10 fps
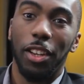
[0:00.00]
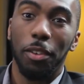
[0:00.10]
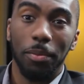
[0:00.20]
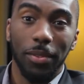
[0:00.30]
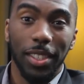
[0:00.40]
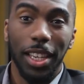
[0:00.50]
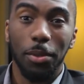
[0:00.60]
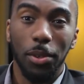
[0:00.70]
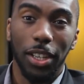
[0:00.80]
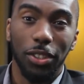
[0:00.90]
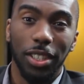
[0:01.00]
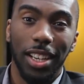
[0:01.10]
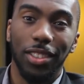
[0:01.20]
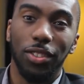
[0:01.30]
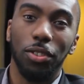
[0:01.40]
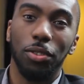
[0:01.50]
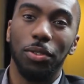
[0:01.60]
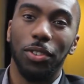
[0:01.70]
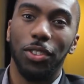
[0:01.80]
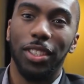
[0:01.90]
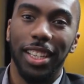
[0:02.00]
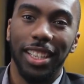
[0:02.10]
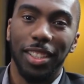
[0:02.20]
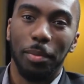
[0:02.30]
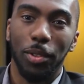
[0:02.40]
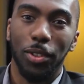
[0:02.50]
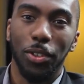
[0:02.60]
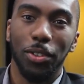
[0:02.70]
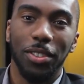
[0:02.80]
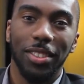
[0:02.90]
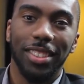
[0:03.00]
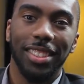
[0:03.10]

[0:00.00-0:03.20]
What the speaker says: And yeah, we'll catch you guys soon on the next episode.